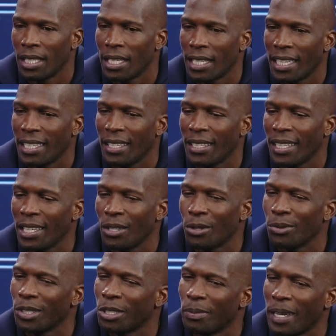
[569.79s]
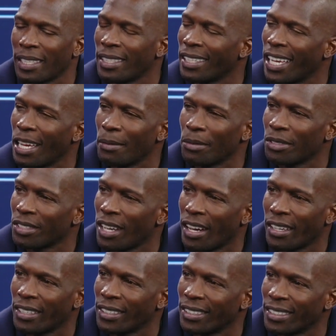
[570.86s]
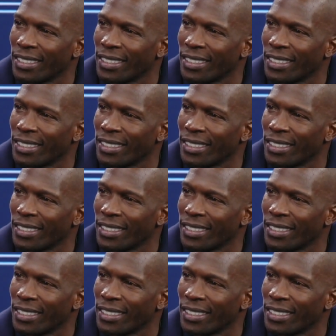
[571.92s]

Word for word: They don't respect the game of soccer.